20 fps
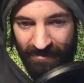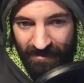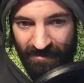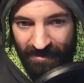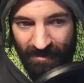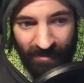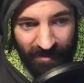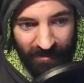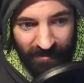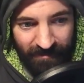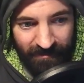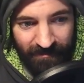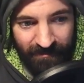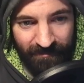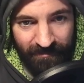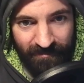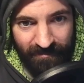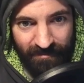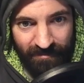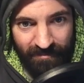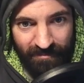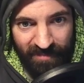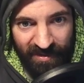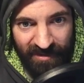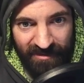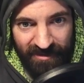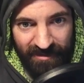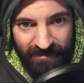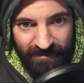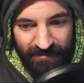Come on,
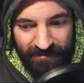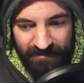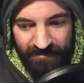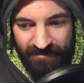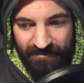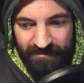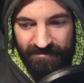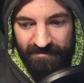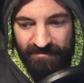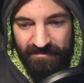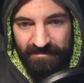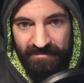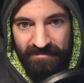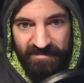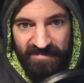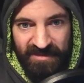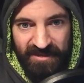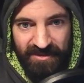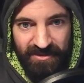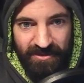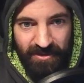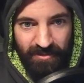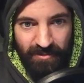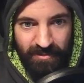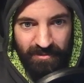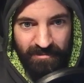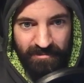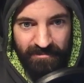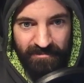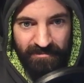build it. Let's go,
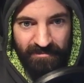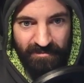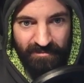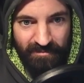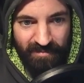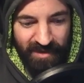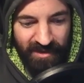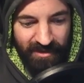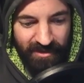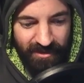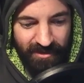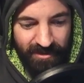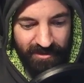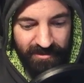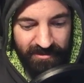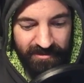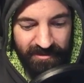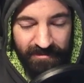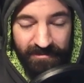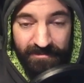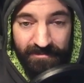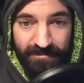build.